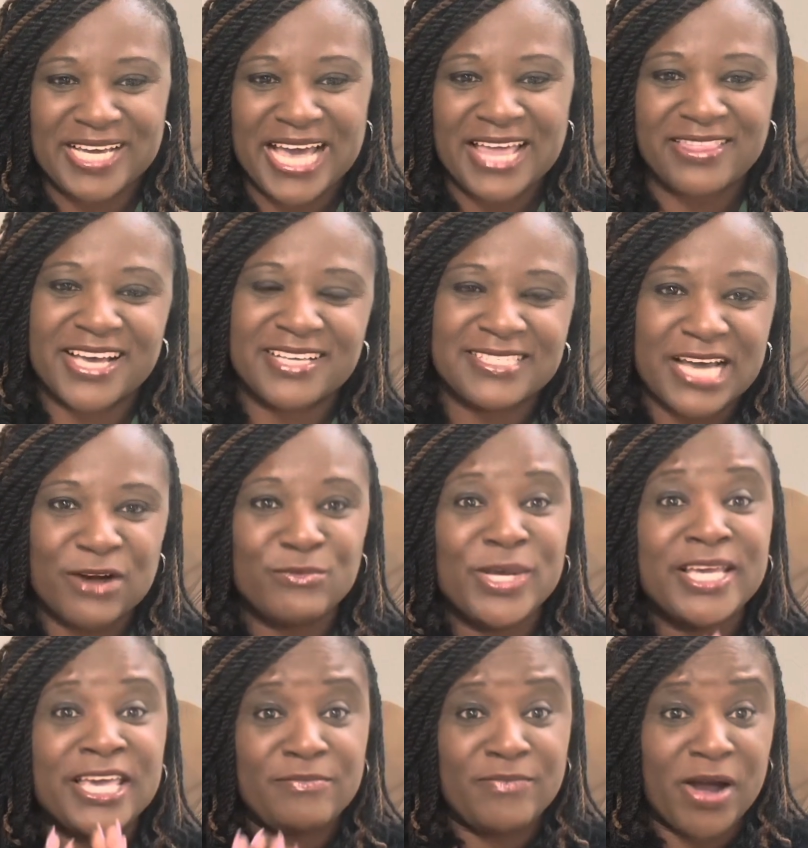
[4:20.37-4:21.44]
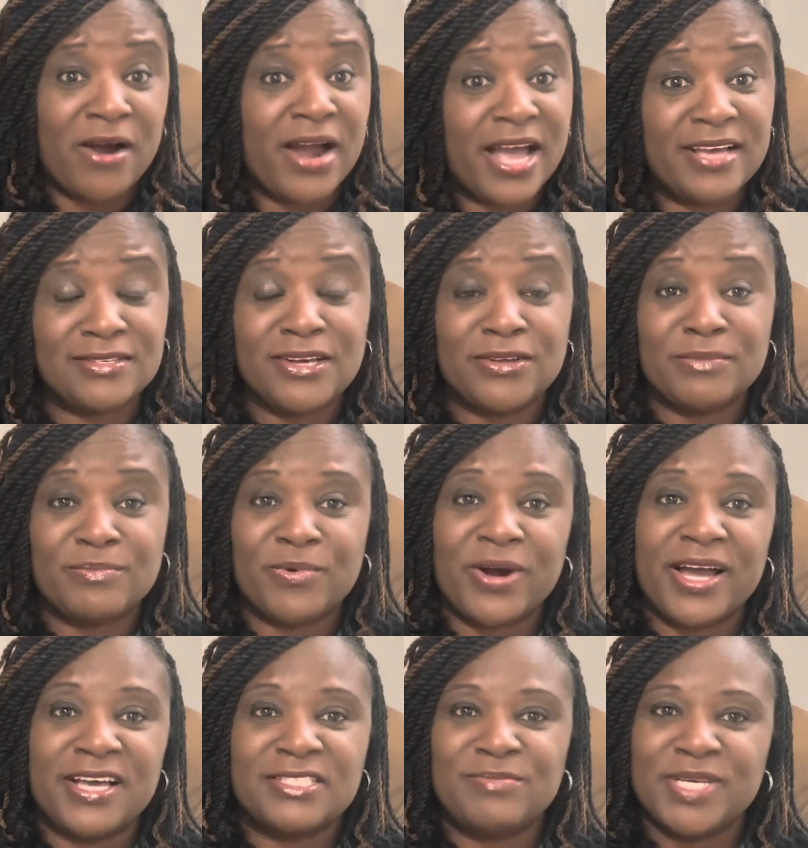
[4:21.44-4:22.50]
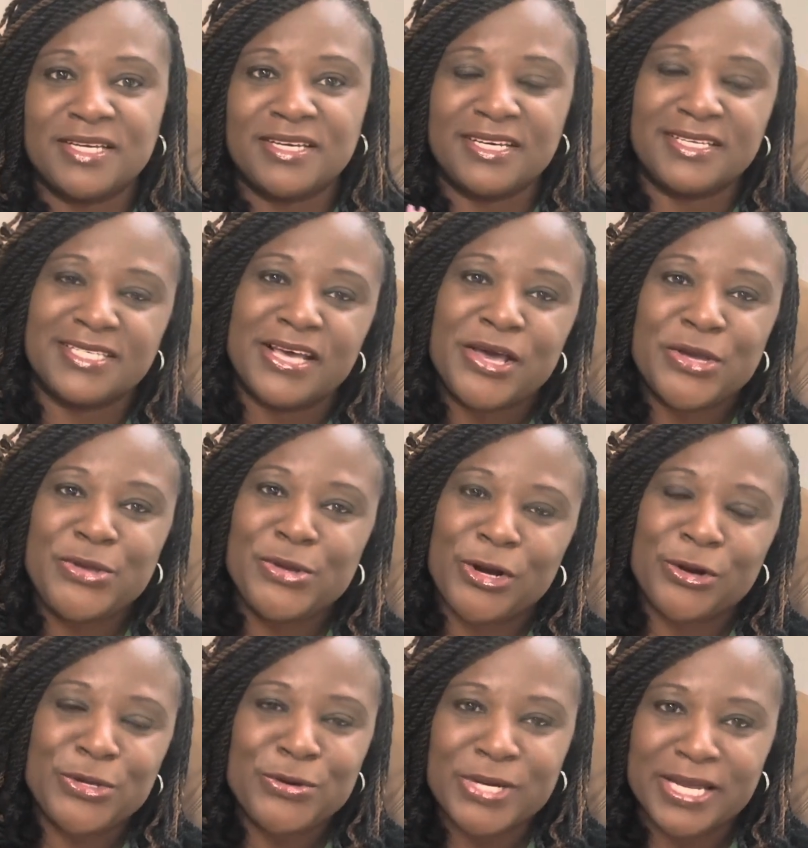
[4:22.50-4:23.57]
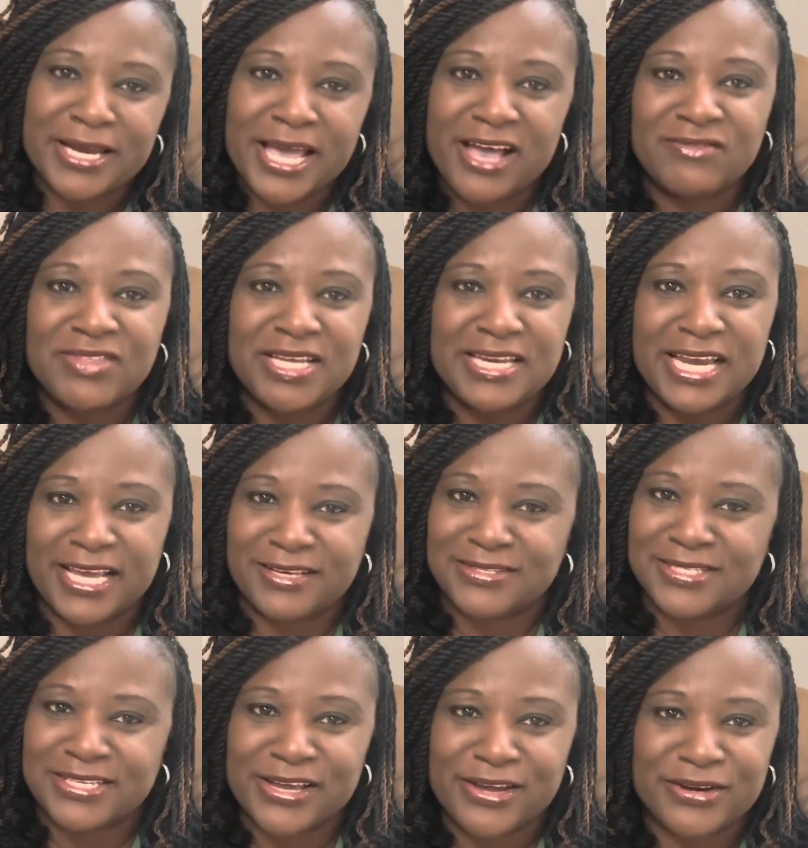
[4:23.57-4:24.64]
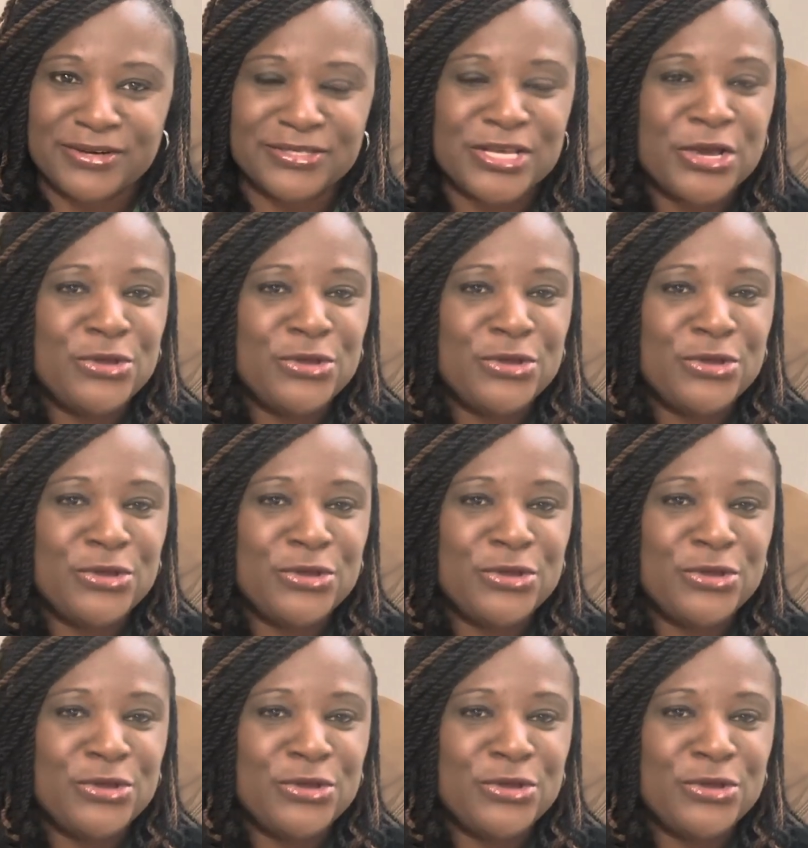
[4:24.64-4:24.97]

And that's how we keep our eyes on the prize, because, you're going to have the naysayers.